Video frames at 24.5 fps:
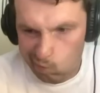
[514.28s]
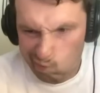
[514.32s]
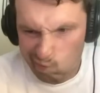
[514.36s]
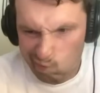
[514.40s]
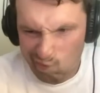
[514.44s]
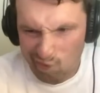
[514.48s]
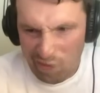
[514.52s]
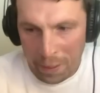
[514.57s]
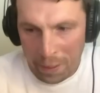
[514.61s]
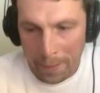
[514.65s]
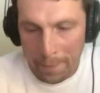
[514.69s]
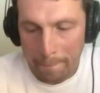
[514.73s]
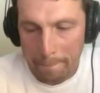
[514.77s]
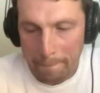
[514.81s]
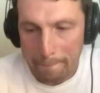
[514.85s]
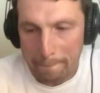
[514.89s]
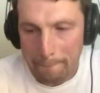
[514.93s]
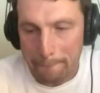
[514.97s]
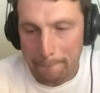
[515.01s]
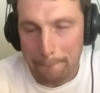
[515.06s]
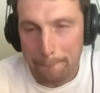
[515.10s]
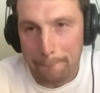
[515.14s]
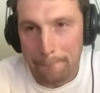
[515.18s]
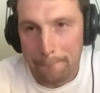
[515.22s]

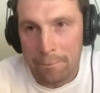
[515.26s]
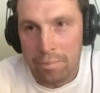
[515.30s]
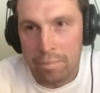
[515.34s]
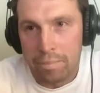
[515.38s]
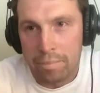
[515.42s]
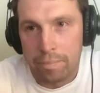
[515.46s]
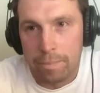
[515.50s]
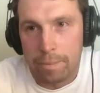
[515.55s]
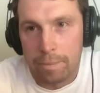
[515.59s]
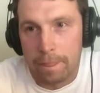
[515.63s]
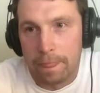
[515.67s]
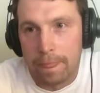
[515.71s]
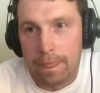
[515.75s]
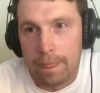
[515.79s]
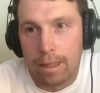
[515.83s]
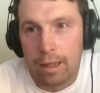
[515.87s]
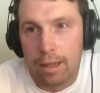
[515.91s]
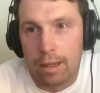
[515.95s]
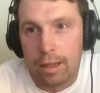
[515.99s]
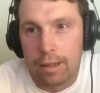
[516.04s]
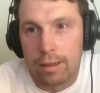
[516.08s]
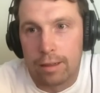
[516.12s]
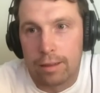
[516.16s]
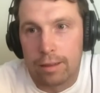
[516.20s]

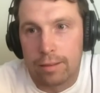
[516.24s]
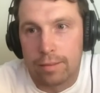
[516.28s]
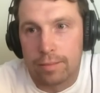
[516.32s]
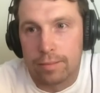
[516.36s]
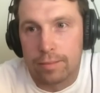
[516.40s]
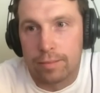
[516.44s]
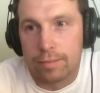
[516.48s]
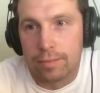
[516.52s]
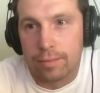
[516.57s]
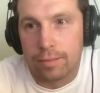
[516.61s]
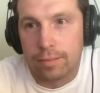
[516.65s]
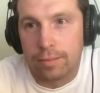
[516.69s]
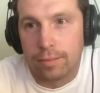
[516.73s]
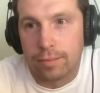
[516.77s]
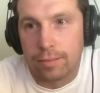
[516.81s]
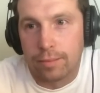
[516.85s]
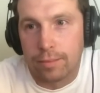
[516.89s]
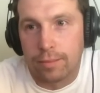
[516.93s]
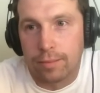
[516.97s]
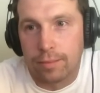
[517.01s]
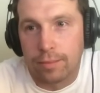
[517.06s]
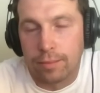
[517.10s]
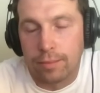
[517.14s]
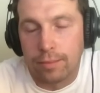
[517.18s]

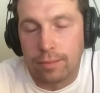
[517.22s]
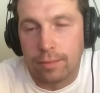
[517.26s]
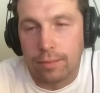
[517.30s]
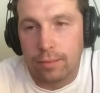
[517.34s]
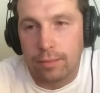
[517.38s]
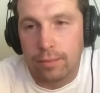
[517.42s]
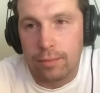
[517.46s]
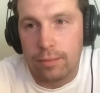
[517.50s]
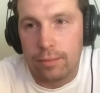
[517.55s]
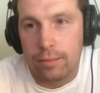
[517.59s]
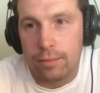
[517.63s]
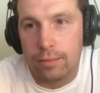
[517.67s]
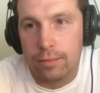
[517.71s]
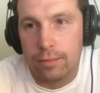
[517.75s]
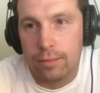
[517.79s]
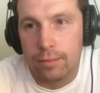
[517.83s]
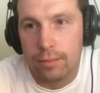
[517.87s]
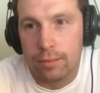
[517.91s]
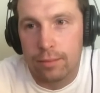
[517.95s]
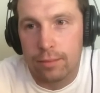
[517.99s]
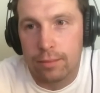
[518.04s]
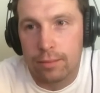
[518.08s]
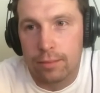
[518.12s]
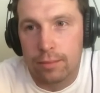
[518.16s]

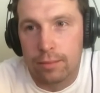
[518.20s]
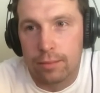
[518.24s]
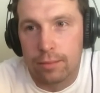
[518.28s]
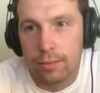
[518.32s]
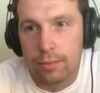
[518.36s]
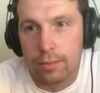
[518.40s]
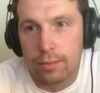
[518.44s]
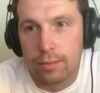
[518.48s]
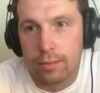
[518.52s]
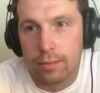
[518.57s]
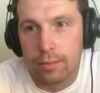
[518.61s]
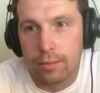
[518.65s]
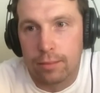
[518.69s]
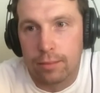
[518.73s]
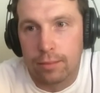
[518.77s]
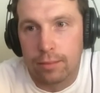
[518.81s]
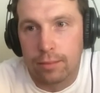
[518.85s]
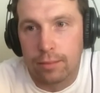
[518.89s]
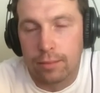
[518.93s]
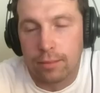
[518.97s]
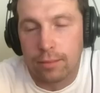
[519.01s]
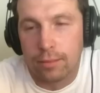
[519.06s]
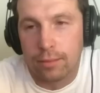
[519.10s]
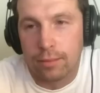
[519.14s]

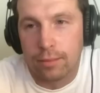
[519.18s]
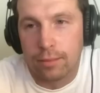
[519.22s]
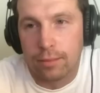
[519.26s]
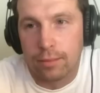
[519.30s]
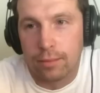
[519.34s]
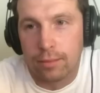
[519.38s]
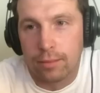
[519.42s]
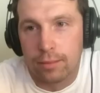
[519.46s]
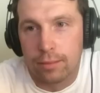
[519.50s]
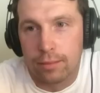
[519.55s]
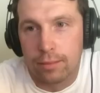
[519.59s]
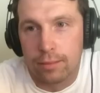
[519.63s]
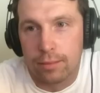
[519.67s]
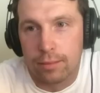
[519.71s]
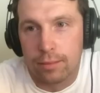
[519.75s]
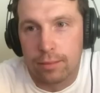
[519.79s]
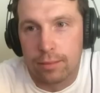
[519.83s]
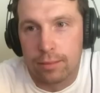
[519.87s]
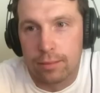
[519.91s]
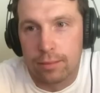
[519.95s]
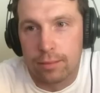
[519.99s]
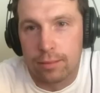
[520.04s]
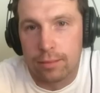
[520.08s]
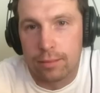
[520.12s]

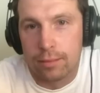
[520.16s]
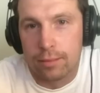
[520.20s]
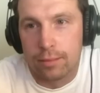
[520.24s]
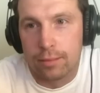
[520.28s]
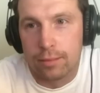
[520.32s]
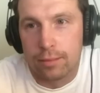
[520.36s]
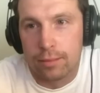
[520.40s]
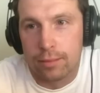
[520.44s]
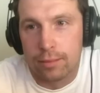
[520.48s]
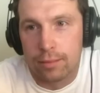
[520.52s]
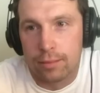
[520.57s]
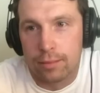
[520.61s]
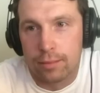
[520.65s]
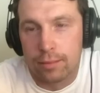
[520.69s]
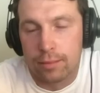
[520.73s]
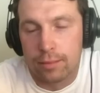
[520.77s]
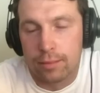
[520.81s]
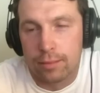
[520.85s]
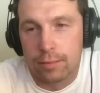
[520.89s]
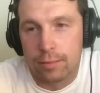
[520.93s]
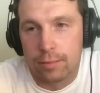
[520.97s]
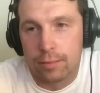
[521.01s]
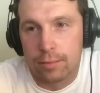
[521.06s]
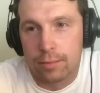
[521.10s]

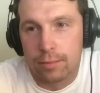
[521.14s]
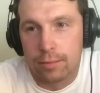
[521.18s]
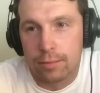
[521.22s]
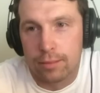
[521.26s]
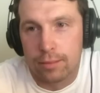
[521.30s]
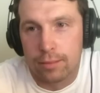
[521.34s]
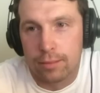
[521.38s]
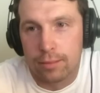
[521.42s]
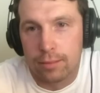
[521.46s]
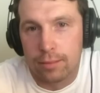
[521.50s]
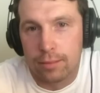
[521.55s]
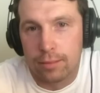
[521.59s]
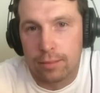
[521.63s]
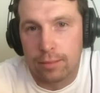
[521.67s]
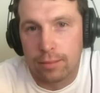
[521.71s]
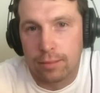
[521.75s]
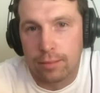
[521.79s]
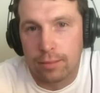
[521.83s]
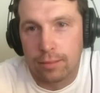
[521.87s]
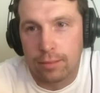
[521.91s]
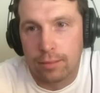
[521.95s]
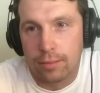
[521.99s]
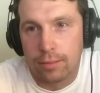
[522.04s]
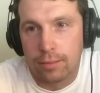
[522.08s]

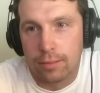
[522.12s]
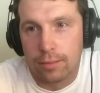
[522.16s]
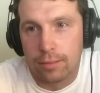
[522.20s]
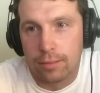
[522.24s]
The person shown says nothing.